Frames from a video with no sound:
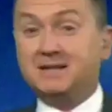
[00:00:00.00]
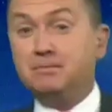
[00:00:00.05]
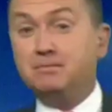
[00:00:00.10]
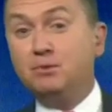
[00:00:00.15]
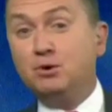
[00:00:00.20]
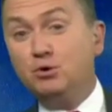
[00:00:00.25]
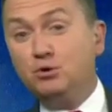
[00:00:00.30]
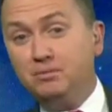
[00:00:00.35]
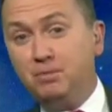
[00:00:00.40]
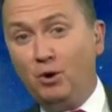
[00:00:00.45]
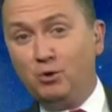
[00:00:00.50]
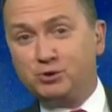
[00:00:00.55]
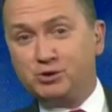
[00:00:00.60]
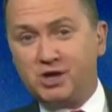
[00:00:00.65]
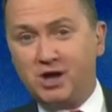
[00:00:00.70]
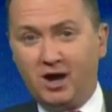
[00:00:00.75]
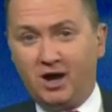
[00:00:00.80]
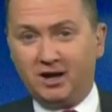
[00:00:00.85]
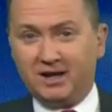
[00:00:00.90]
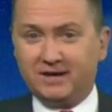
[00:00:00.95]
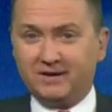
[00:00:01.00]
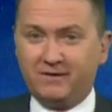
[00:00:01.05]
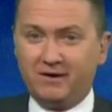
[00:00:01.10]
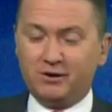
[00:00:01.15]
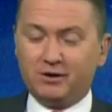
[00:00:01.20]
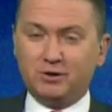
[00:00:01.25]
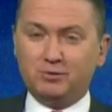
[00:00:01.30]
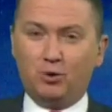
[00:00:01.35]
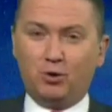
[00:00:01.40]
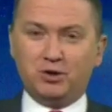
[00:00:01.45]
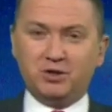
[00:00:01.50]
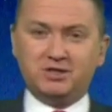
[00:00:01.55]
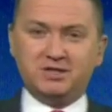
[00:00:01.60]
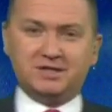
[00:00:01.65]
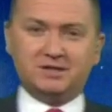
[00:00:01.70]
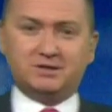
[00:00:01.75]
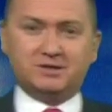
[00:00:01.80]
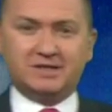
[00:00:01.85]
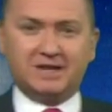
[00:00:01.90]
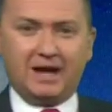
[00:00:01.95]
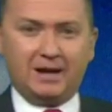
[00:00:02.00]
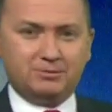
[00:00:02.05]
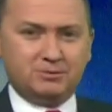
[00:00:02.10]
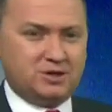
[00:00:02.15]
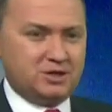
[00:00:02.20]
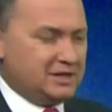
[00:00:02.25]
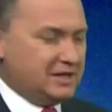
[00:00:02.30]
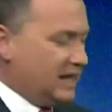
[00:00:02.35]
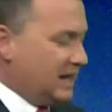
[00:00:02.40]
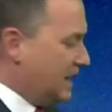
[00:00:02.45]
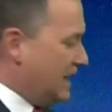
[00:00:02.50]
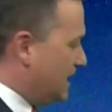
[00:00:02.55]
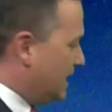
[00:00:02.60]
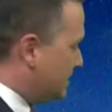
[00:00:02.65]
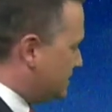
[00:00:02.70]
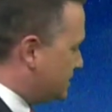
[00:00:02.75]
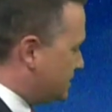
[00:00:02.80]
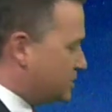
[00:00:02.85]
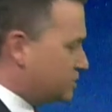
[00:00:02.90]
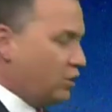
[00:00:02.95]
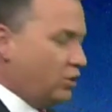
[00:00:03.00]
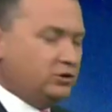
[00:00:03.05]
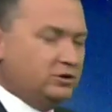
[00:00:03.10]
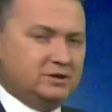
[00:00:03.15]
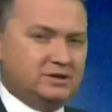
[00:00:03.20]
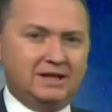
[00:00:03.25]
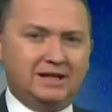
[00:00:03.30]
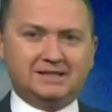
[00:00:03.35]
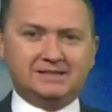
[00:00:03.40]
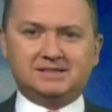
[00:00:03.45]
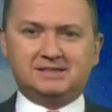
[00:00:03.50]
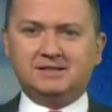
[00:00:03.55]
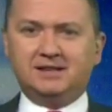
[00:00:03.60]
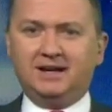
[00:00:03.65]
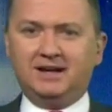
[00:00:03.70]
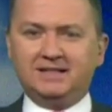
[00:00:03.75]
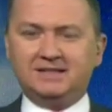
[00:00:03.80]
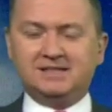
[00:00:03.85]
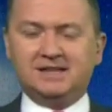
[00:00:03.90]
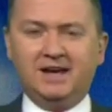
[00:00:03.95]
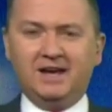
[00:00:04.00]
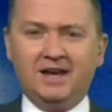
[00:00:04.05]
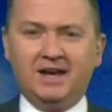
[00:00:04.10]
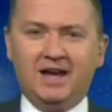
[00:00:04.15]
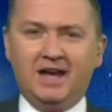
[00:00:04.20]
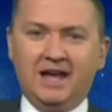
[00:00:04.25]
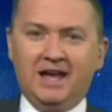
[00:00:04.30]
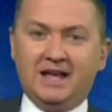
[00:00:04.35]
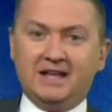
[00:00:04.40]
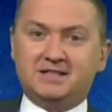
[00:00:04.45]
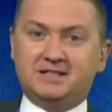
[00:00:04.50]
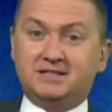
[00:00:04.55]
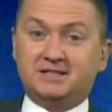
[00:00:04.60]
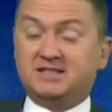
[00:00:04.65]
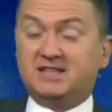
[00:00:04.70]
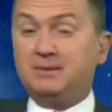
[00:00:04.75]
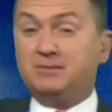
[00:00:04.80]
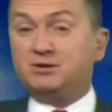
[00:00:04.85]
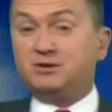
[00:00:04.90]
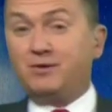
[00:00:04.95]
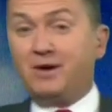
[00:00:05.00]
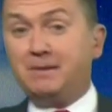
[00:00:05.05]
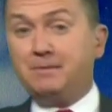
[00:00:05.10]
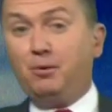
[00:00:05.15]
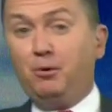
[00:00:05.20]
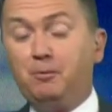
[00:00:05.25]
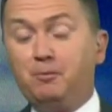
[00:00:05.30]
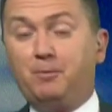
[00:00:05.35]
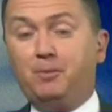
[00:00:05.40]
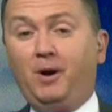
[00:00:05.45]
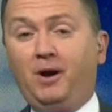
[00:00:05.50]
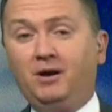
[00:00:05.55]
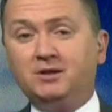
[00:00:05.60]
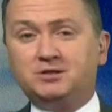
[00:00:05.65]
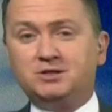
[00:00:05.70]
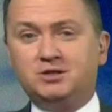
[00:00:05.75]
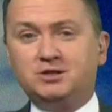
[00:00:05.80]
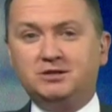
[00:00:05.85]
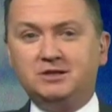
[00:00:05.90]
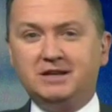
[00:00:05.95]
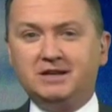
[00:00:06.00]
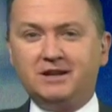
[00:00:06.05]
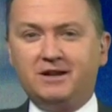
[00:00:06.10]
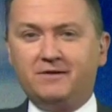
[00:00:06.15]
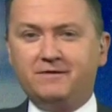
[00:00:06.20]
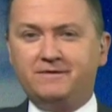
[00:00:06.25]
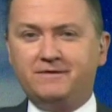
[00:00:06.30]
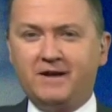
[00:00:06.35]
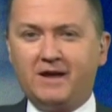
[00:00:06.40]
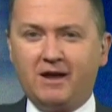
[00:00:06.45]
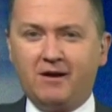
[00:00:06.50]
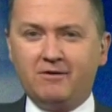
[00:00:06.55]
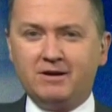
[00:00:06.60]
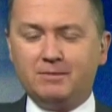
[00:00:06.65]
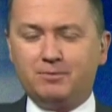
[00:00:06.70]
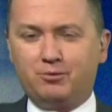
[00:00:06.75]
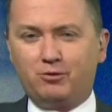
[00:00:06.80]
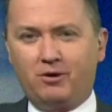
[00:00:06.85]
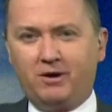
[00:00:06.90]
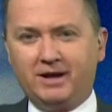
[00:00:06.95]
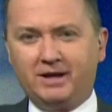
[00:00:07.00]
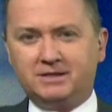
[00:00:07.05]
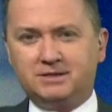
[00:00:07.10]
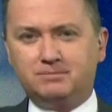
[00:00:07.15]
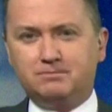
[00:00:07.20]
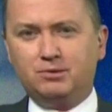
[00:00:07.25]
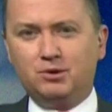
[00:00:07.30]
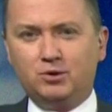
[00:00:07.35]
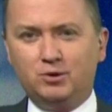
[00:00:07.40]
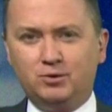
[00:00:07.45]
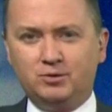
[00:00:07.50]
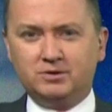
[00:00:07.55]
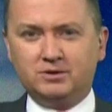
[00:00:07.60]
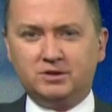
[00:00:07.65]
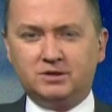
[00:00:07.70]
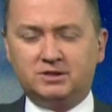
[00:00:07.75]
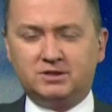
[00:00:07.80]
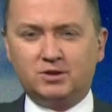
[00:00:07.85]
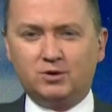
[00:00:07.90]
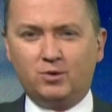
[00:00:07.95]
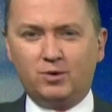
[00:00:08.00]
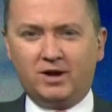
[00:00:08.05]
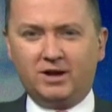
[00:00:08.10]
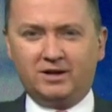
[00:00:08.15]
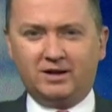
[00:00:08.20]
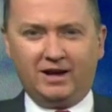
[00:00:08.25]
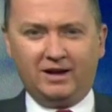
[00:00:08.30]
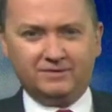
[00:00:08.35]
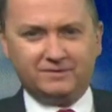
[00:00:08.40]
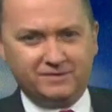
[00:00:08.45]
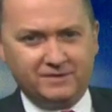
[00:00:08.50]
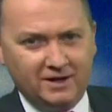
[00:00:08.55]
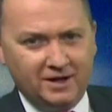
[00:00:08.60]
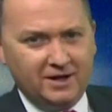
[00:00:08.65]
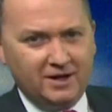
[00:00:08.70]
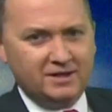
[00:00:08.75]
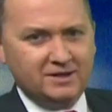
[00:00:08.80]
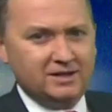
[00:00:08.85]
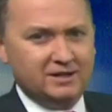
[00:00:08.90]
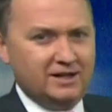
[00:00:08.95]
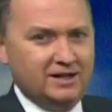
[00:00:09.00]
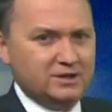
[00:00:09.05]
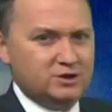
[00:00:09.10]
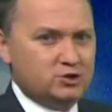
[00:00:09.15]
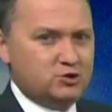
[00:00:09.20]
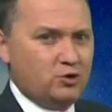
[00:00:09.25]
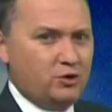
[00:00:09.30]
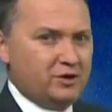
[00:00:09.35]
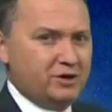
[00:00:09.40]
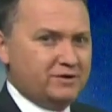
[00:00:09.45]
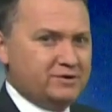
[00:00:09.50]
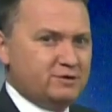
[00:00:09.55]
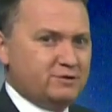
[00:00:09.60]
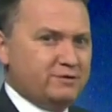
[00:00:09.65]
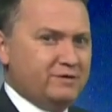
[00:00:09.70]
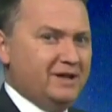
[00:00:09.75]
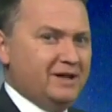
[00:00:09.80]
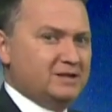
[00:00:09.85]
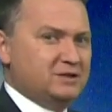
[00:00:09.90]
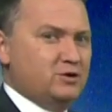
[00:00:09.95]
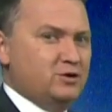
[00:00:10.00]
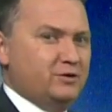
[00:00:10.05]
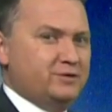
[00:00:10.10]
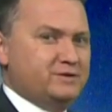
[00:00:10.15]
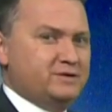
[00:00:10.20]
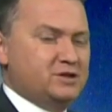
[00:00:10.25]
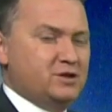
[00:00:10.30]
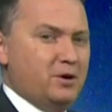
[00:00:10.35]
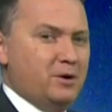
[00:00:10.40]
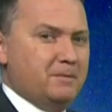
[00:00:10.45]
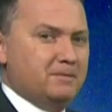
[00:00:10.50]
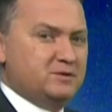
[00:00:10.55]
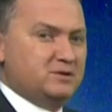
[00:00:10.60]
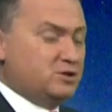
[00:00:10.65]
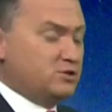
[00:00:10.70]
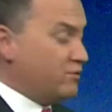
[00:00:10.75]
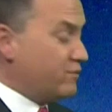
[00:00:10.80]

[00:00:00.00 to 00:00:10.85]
a moonbow, Charlie. Very good morning to you. This was captured in Scotland last night. It's the same as a rainbow, but you need a very bright moon to have the light strong enough to reflect off some